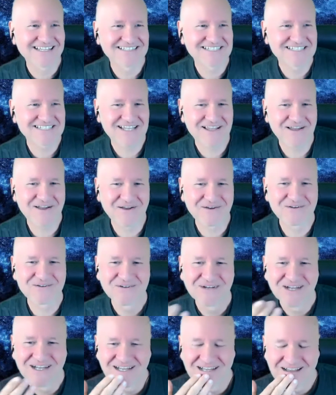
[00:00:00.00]

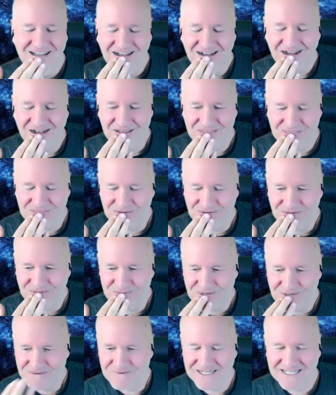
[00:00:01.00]
so I thought,
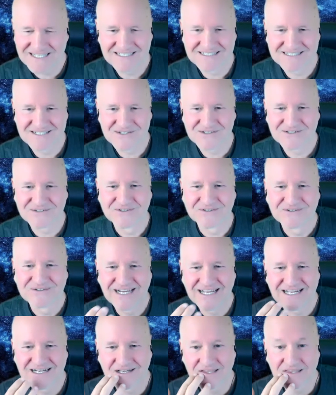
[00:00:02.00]
what am I going to do?
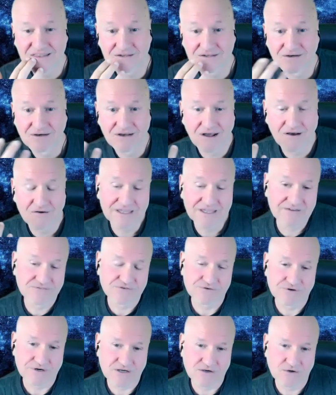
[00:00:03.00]
And I thought, I'll give
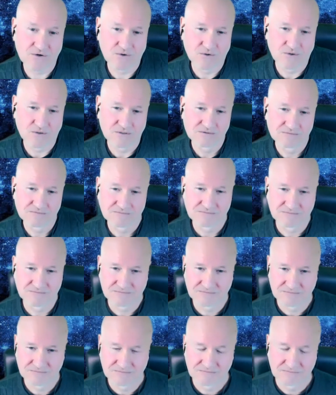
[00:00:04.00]
her a call.
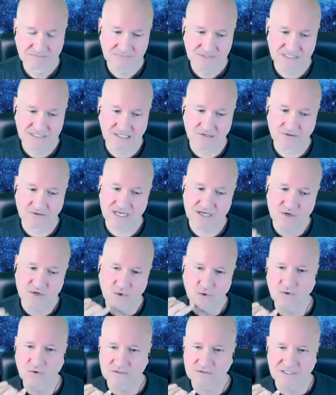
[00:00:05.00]
So I
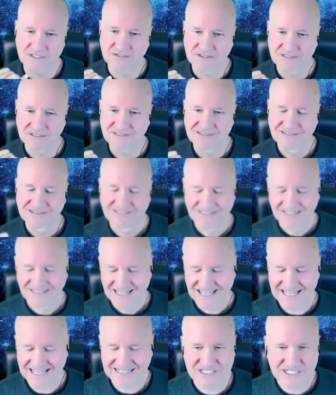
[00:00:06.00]
called her,
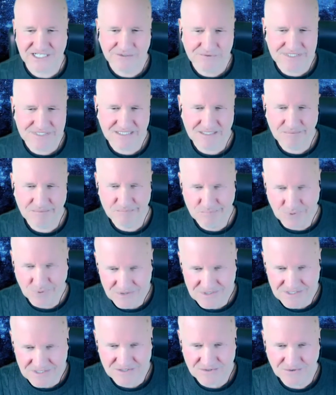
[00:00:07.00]
and she was in a
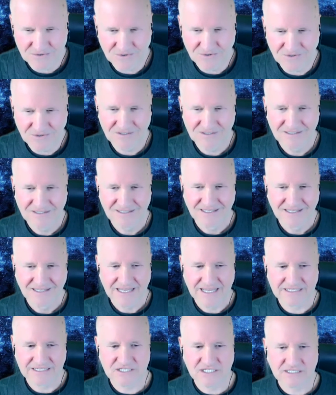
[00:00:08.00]
bookstore,
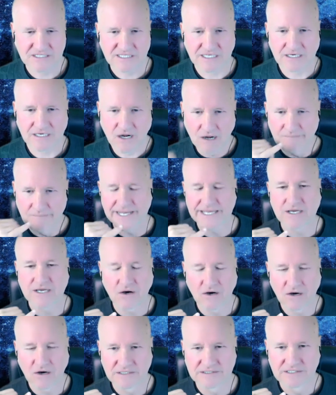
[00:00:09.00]
and she said, oh my
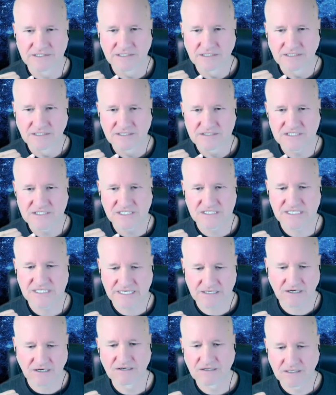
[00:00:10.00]
God, she
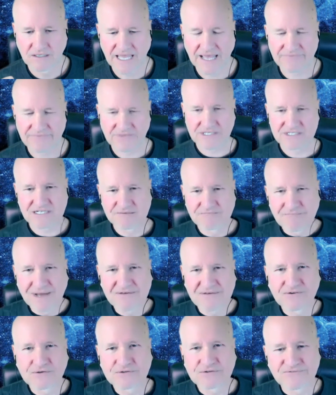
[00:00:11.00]
said, and then she
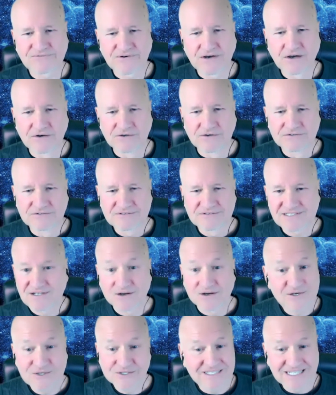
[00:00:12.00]
muffled the phone so
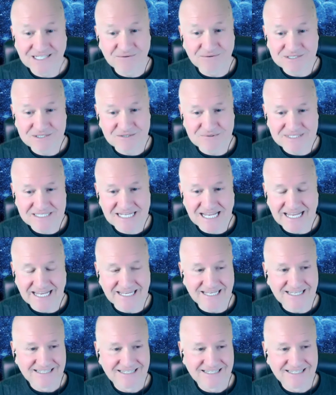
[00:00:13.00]
I couldn't hear what she was saying.